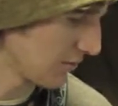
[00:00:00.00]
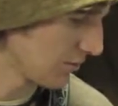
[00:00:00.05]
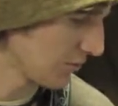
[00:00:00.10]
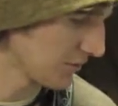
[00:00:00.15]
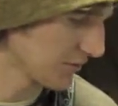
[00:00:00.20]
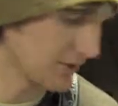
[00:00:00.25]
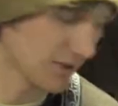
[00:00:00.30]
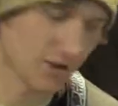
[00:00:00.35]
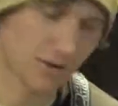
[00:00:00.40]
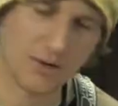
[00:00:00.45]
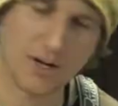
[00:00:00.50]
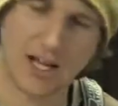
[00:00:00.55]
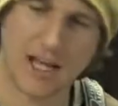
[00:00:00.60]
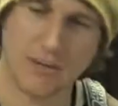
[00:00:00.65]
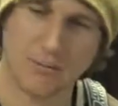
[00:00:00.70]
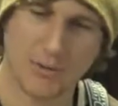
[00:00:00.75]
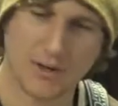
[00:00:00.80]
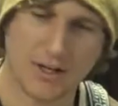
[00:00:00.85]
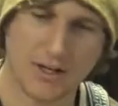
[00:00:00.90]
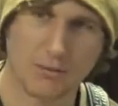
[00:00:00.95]
a cool tone
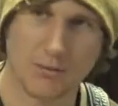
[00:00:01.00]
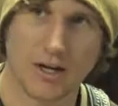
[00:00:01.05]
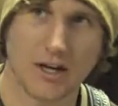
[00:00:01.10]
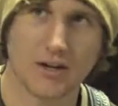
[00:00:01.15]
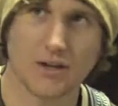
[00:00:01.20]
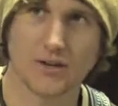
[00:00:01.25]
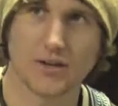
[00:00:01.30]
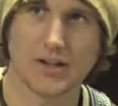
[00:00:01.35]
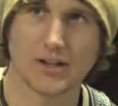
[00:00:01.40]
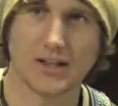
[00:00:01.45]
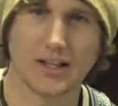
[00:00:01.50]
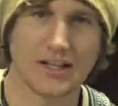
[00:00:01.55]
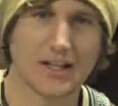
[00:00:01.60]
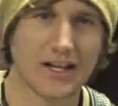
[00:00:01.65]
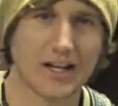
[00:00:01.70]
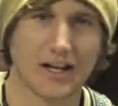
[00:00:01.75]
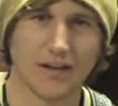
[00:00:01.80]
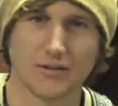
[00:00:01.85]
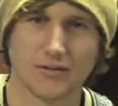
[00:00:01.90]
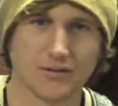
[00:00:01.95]
happening, why don't you just
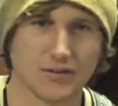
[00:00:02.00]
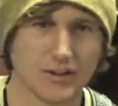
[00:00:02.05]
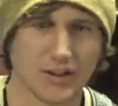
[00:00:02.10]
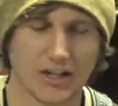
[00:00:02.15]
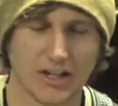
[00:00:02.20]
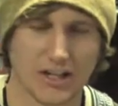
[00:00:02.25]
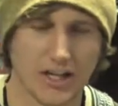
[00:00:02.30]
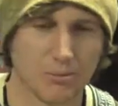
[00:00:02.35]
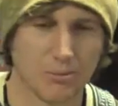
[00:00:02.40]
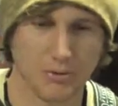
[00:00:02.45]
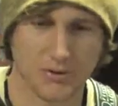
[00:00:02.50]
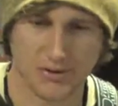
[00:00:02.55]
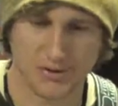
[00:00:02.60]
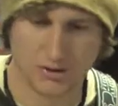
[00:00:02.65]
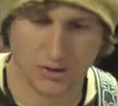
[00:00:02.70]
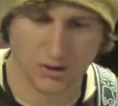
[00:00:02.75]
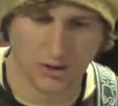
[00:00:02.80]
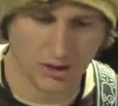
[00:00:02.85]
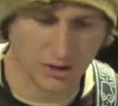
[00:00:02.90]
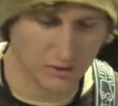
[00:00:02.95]
lay down a couple
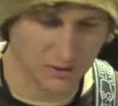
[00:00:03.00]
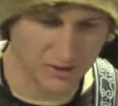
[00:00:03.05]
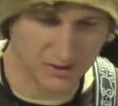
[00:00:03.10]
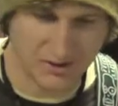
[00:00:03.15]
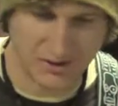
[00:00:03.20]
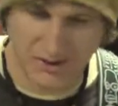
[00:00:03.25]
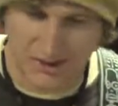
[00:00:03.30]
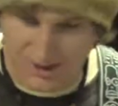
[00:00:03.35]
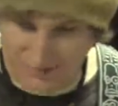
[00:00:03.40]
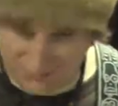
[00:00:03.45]
solos?